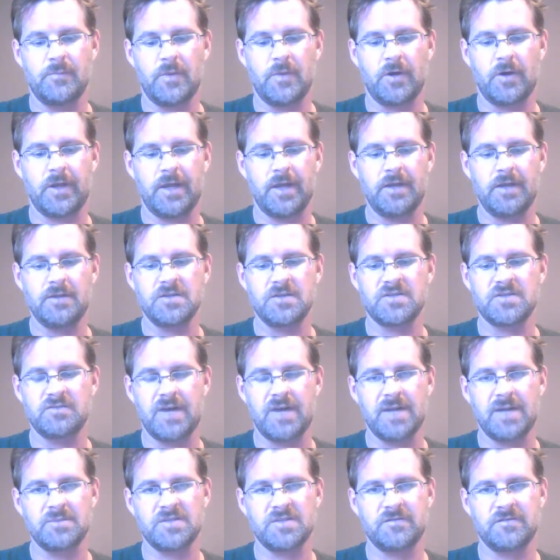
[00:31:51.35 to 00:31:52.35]
Okay, the
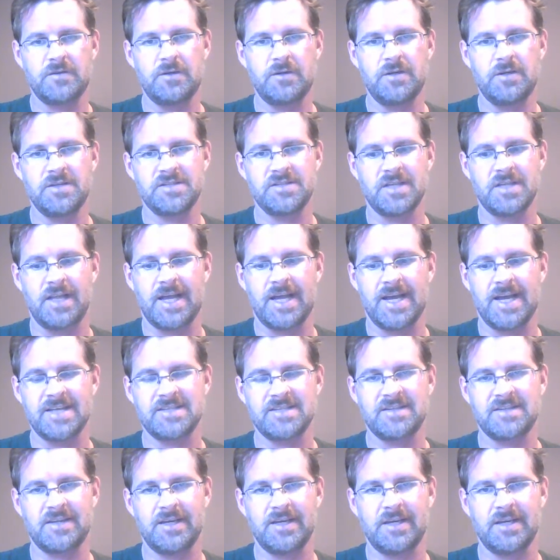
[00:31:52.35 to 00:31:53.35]
stratosphere is the
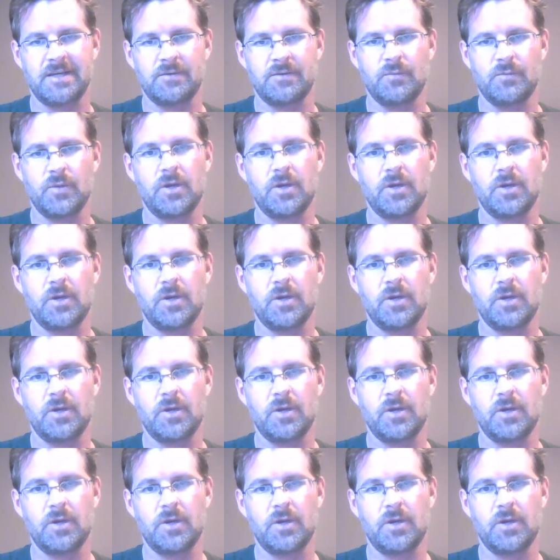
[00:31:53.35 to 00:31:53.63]
last thing.